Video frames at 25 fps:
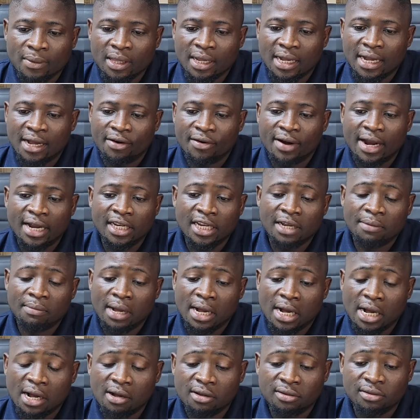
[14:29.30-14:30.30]
uh, write them
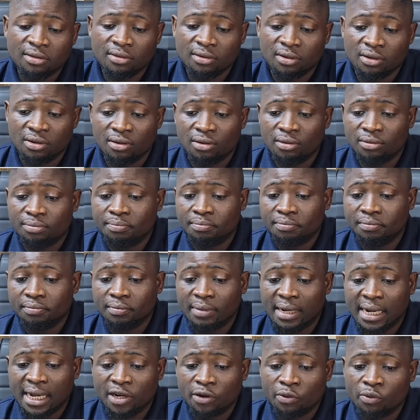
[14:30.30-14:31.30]
out or
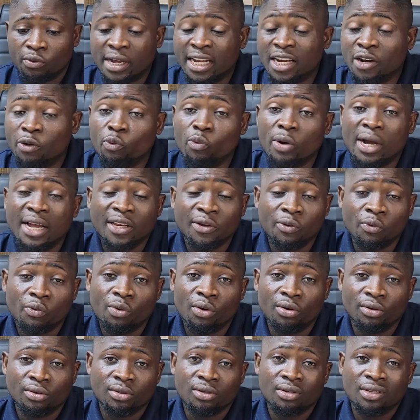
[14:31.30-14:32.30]
buy the any one you
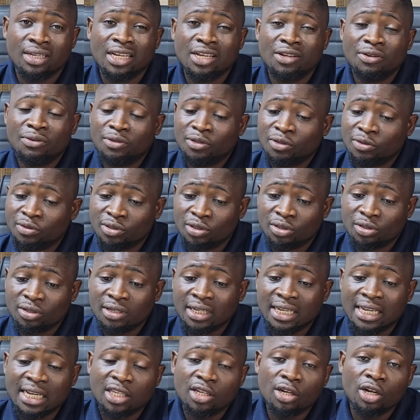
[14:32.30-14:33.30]
want okay you
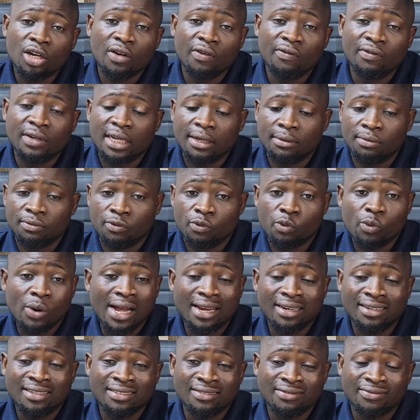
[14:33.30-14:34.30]
shouldn't get all of them
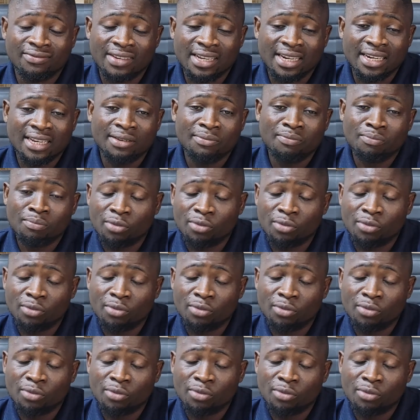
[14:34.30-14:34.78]
one is very